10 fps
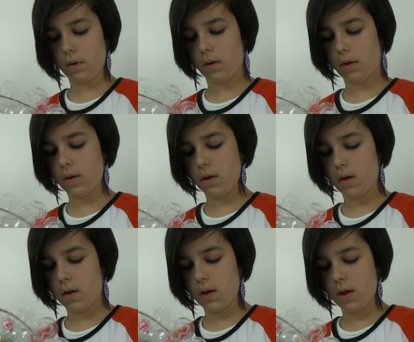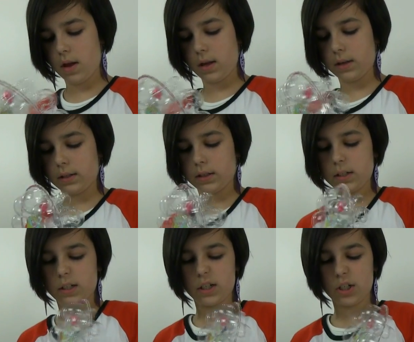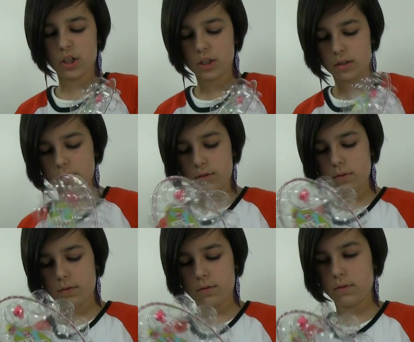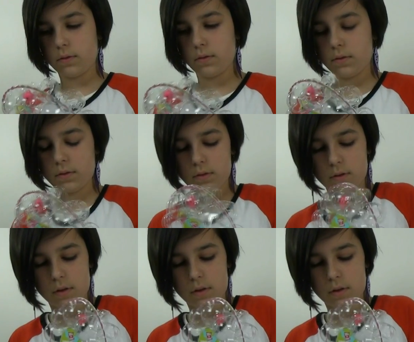[no speech]